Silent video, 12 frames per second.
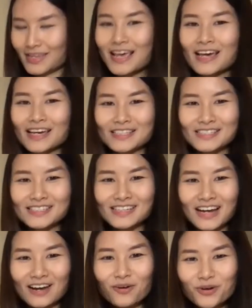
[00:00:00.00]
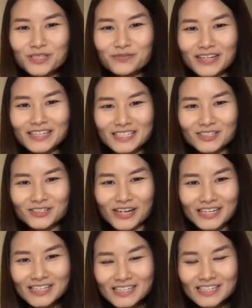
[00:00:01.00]
It's, I always find it
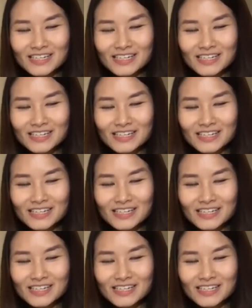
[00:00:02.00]
strange